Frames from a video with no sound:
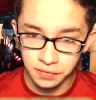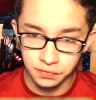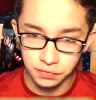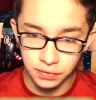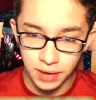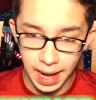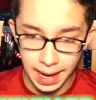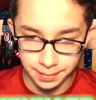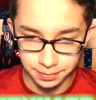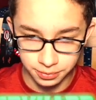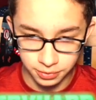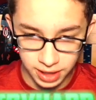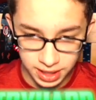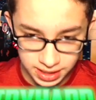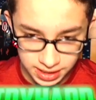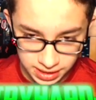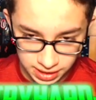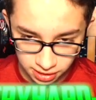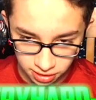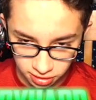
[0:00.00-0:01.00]
RAP right
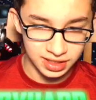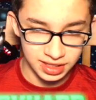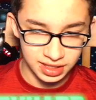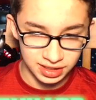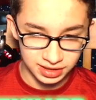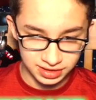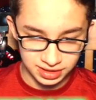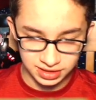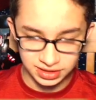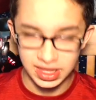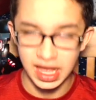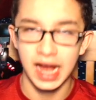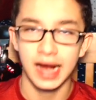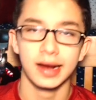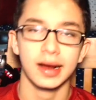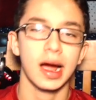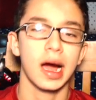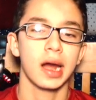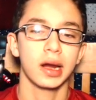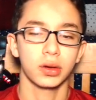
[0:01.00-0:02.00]
here. Isn't that
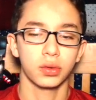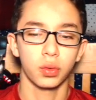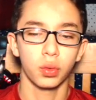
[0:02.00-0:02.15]
kind of